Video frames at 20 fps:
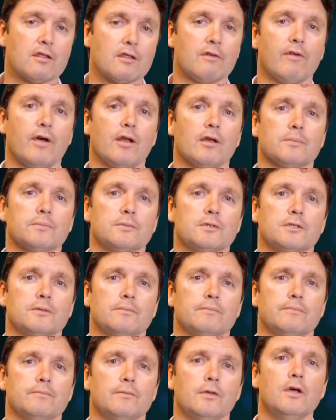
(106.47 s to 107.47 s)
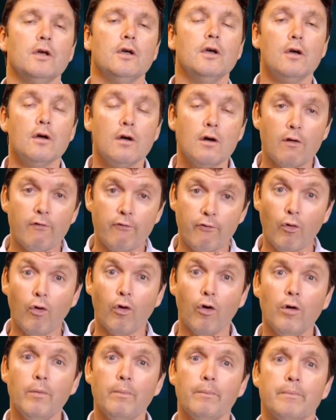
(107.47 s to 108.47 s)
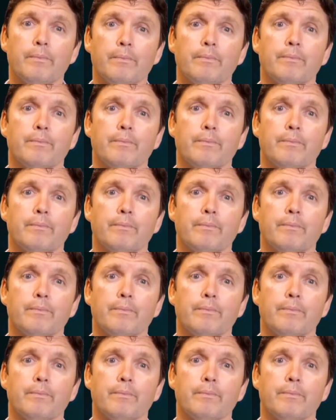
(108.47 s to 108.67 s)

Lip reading: developed. 4.